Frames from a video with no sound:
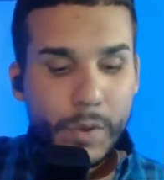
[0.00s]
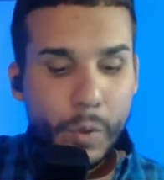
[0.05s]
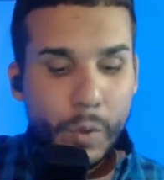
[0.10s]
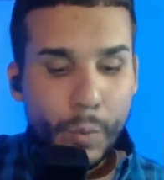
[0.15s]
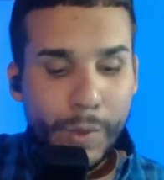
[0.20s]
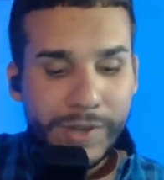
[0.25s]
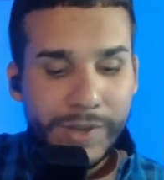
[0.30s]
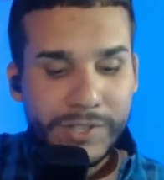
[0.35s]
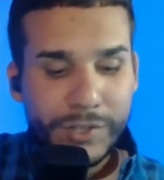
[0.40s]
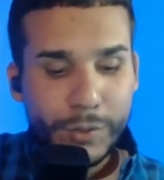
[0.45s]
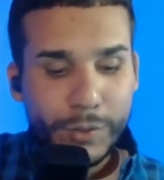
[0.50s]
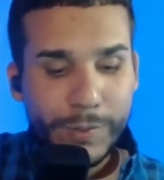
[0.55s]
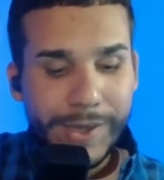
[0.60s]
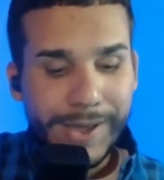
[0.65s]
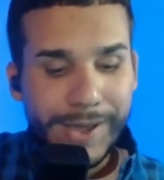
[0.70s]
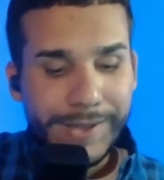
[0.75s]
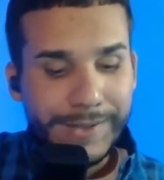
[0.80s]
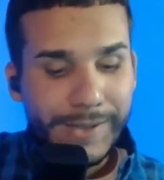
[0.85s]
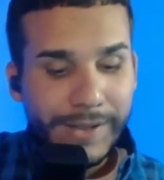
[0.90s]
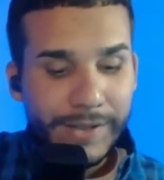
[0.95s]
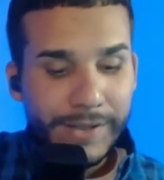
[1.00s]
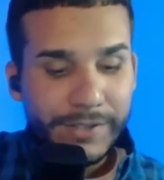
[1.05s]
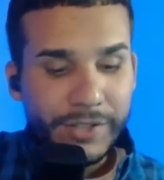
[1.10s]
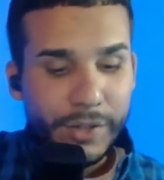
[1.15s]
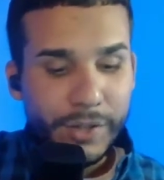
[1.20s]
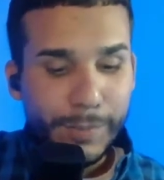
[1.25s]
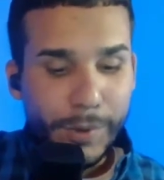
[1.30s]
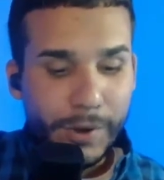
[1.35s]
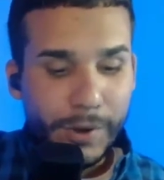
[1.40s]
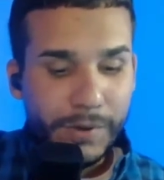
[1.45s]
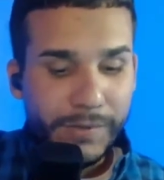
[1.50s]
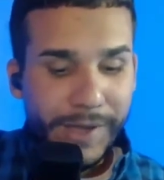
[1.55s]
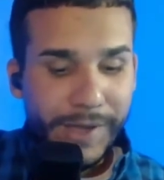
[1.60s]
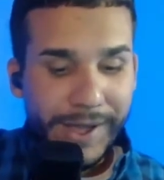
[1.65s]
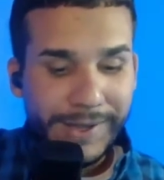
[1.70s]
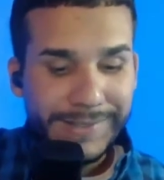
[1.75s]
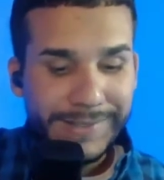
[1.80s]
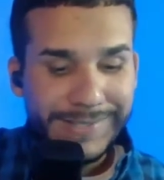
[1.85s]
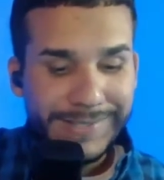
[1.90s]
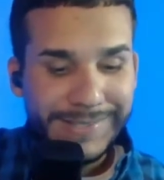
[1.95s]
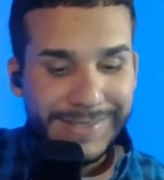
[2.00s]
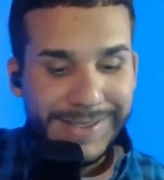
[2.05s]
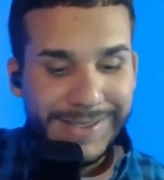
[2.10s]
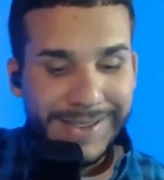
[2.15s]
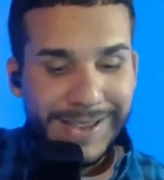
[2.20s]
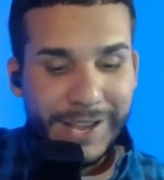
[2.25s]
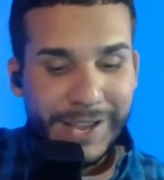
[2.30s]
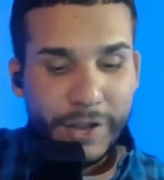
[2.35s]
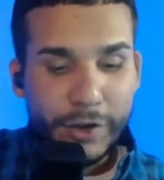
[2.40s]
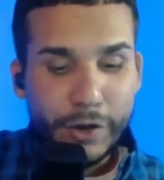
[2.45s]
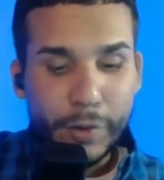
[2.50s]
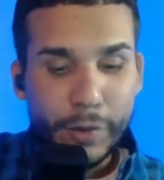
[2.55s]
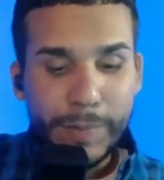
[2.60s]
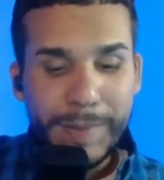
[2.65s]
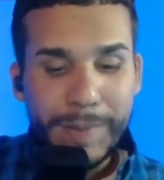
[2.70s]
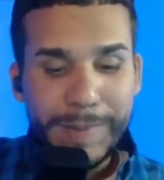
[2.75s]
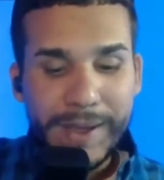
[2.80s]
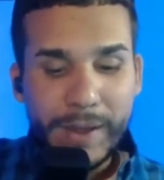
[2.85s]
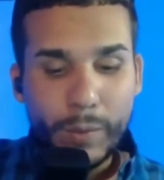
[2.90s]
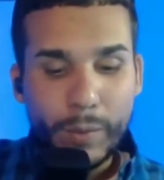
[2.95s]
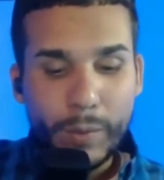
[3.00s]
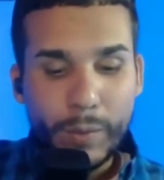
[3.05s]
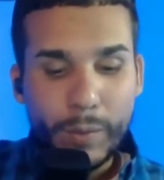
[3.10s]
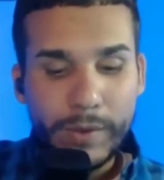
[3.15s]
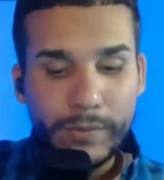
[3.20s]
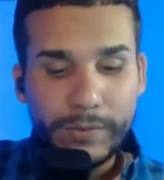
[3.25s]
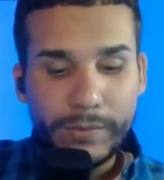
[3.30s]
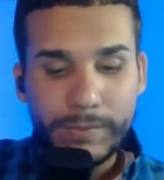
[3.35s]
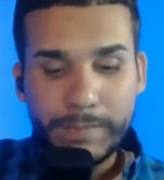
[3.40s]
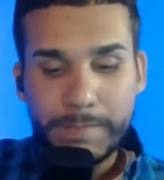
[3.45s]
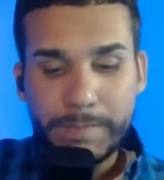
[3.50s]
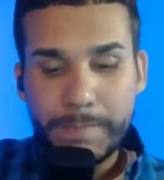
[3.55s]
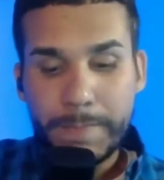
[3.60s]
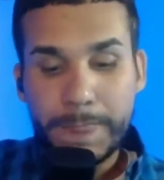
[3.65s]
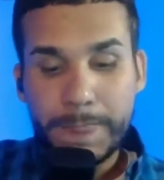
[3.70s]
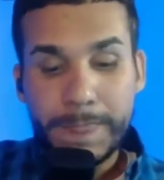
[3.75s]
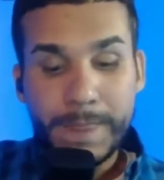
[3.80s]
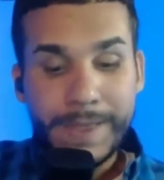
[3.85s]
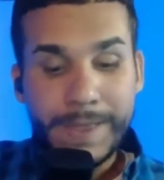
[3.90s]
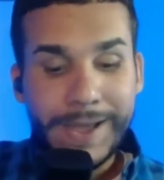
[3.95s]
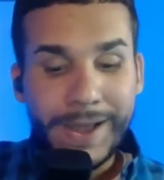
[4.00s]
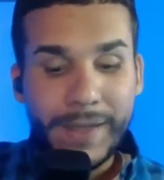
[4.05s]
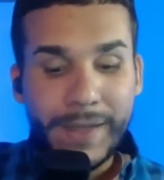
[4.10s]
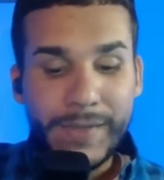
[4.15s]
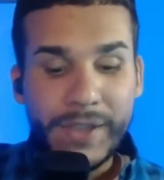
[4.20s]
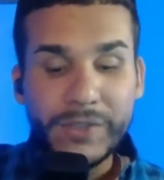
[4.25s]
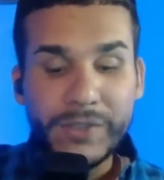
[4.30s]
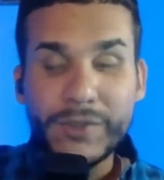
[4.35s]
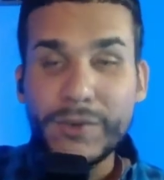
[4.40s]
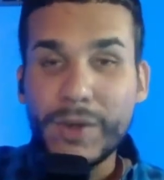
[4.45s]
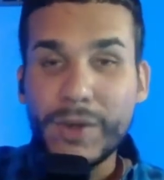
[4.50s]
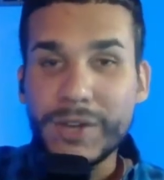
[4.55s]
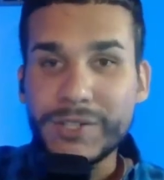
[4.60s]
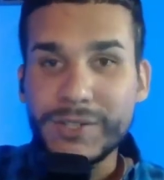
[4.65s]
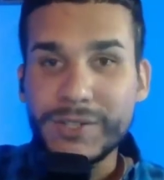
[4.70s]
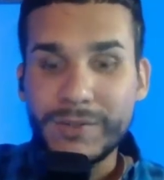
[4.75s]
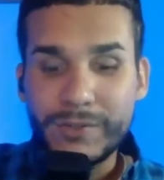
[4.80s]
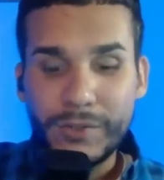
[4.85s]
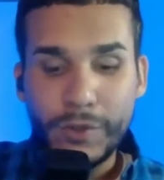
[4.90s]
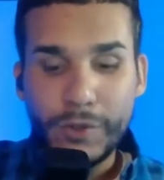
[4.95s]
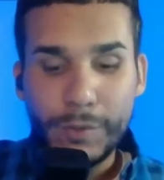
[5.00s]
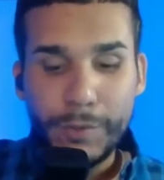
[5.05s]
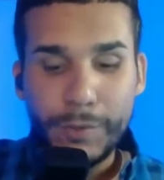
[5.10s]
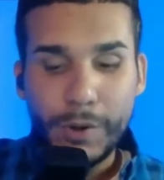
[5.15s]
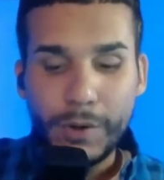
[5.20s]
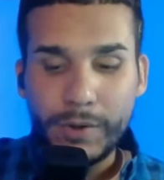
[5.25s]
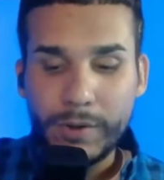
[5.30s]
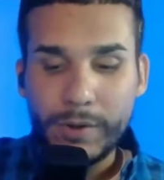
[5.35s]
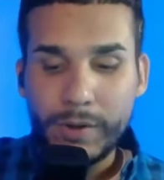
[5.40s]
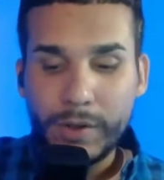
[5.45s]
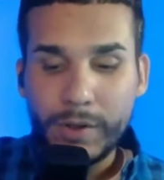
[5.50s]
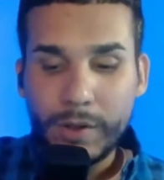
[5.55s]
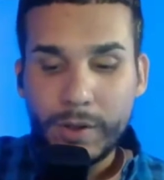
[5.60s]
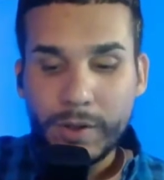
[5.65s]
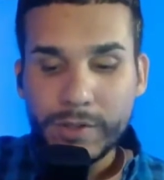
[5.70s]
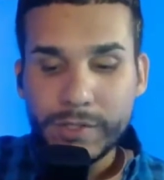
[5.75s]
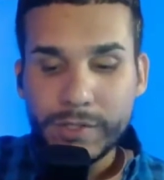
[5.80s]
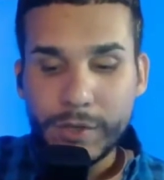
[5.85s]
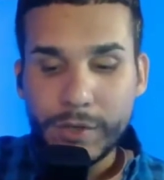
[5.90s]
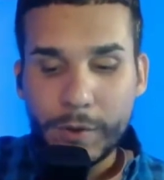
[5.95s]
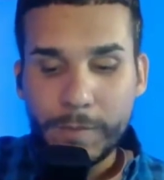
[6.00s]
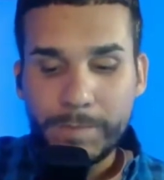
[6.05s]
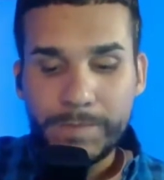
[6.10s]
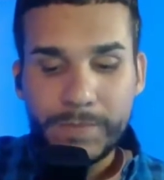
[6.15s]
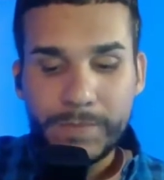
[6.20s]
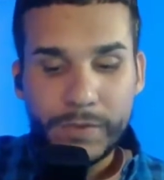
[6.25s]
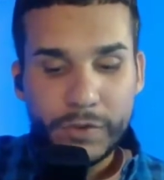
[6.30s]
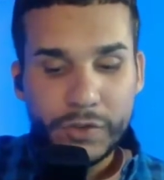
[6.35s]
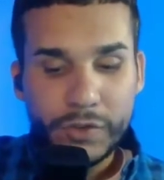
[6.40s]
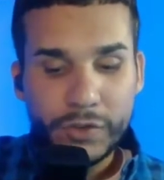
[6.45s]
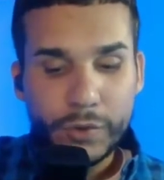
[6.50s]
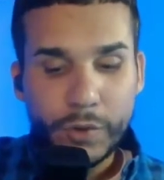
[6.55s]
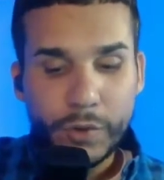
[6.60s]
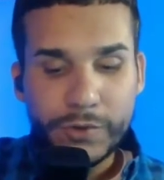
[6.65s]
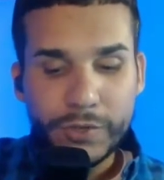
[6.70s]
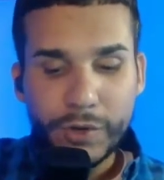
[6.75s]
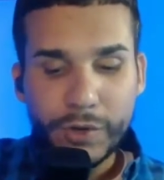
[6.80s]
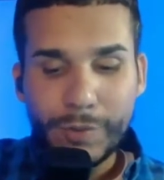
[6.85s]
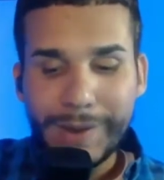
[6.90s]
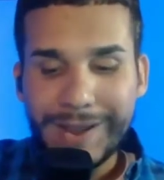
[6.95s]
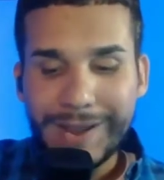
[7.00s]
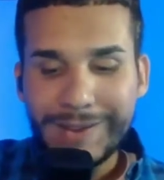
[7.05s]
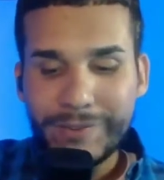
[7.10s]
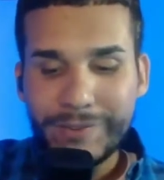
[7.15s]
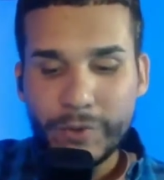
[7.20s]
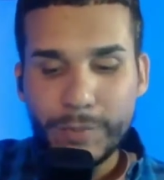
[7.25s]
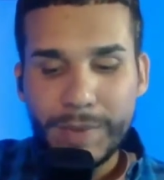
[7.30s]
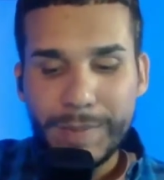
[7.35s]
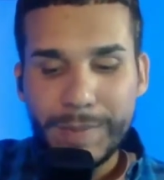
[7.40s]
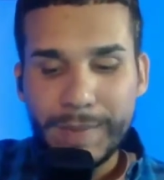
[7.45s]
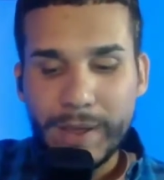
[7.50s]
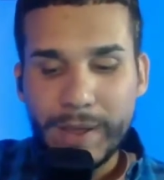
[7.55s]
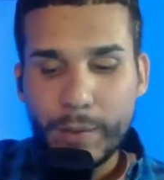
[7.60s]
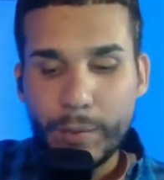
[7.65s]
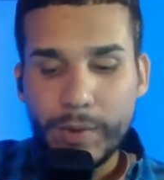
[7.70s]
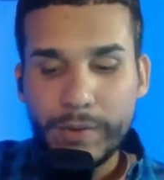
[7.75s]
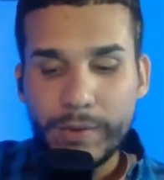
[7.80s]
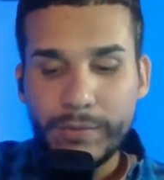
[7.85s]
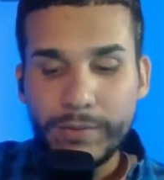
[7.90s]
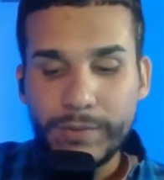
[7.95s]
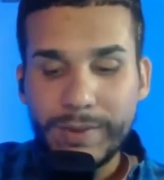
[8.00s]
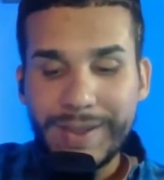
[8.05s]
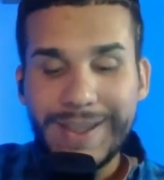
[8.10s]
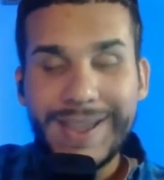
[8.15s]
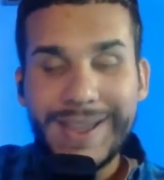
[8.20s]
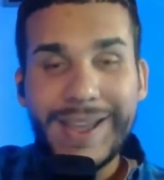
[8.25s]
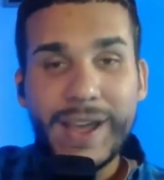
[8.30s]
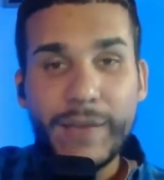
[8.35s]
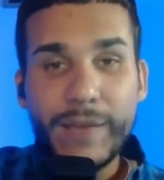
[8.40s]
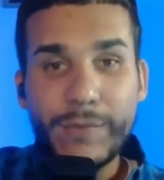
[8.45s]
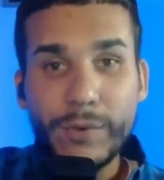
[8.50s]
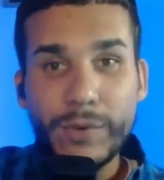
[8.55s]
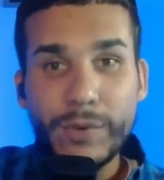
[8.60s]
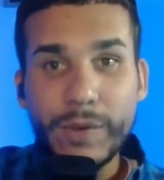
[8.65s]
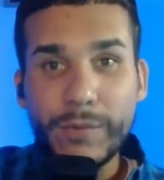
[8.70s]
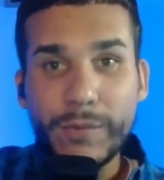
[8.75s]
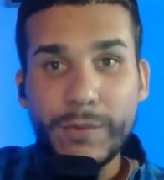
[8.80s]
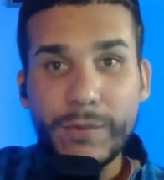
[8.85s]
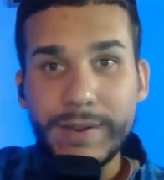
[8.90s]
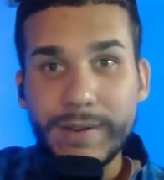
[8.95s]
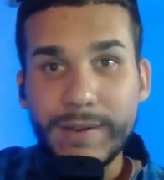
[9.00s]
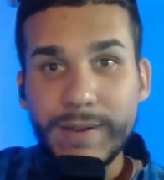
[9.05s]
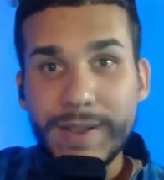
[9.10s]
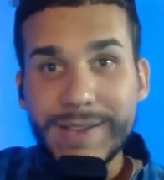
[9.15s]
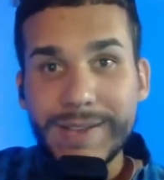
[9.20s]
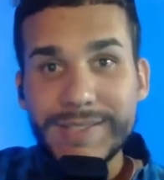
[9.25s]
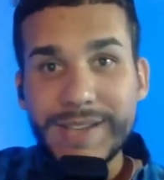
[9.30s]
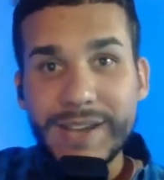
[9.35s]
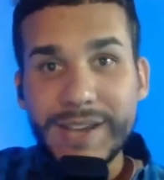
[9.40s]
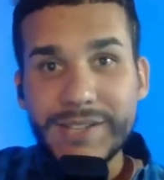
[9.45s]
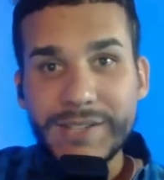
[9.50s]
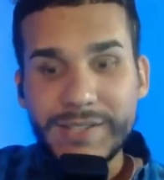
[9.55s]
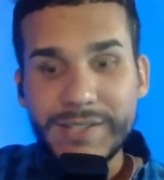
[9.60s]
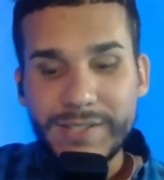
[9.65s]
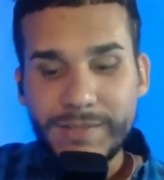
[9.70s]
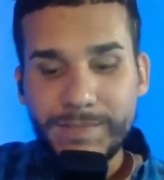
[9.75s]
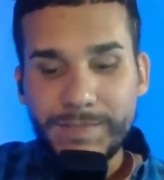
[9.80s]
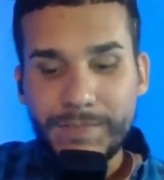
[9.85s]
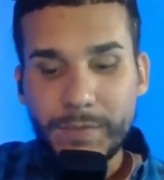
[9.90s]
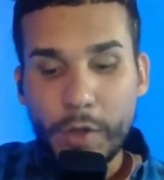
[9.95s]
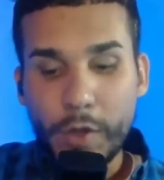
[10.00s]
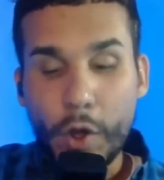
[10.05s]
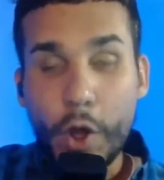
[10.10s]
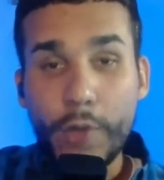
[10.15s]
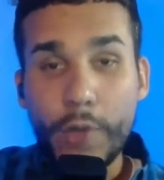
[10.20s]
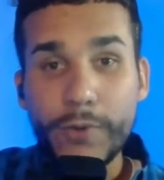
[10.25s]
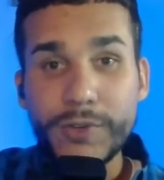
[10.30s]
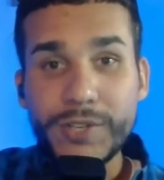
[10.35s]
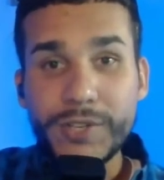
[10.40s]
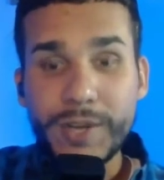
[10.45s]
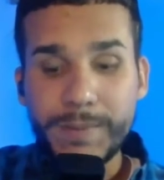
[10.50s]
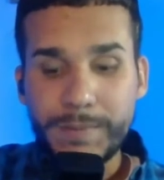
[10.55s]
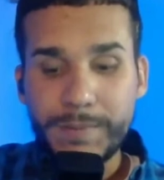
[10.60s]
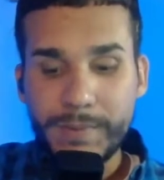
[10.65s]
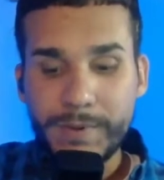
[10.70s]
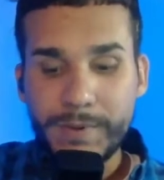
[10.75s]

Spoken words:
Once you get to the book of Acts, you'll be met with kind of the introduction to the book. So you scroll to the right, you'll be met with a few different sections. Authorship.